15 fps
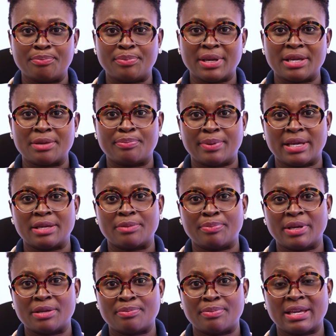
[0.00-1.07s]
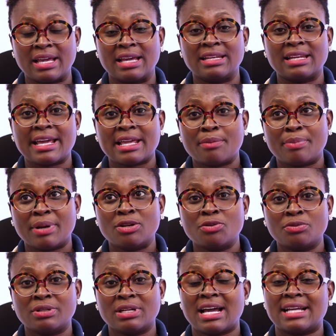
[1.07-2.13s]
and like a balloon.